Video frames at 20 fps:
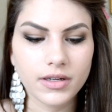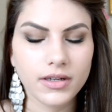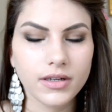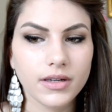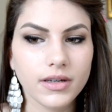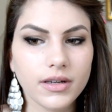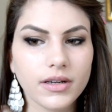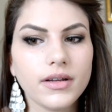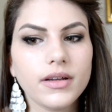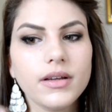
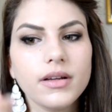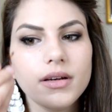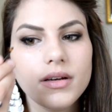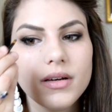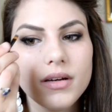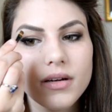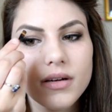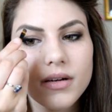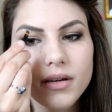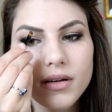
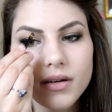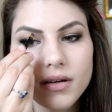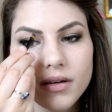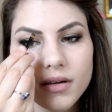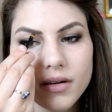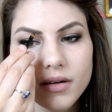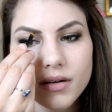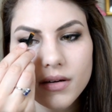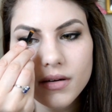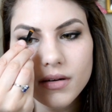
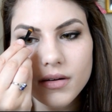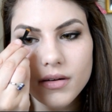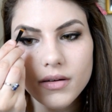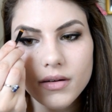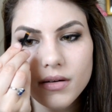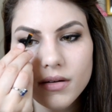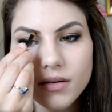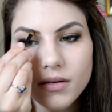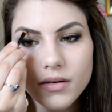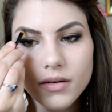
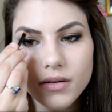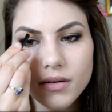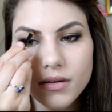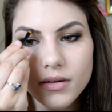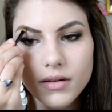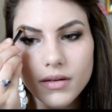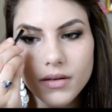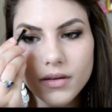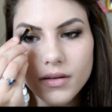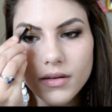
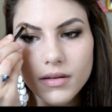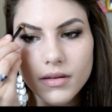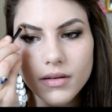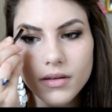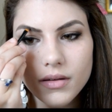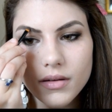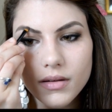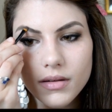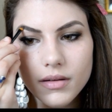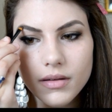
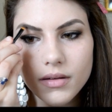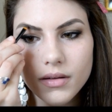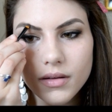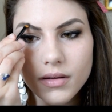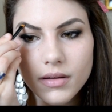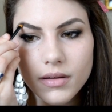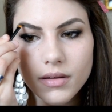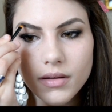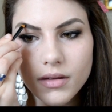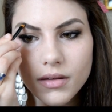
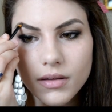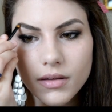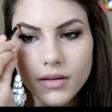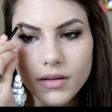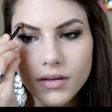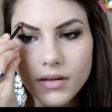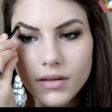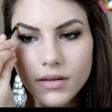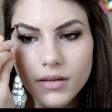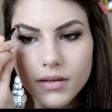
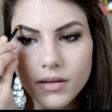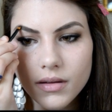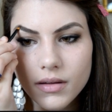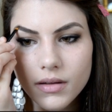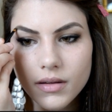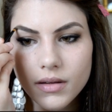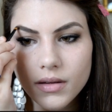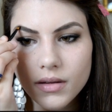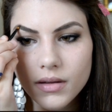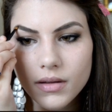
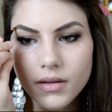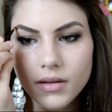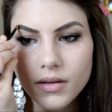(no one is talking)